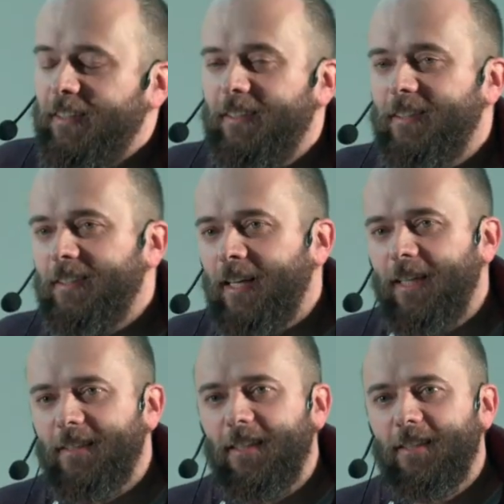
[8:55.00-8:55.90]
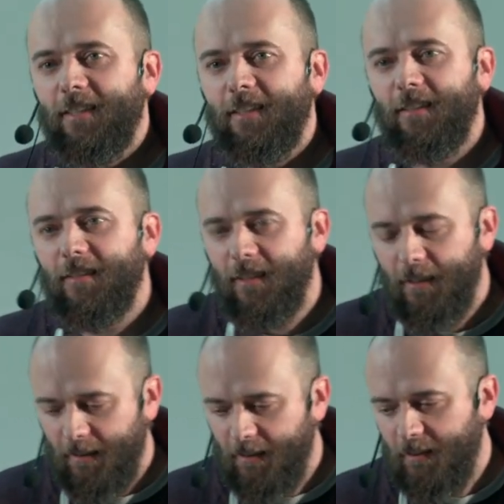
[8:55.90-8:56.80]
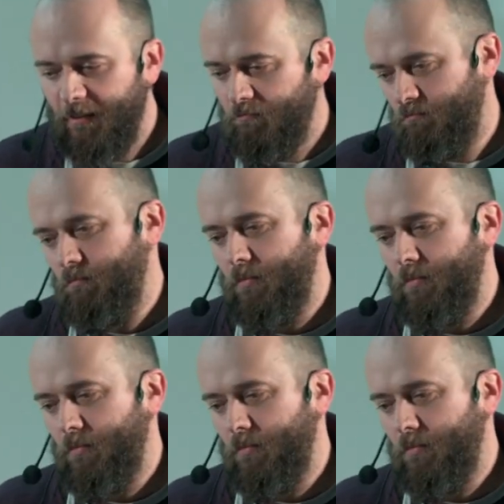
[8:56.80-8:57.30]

uh, it has this, this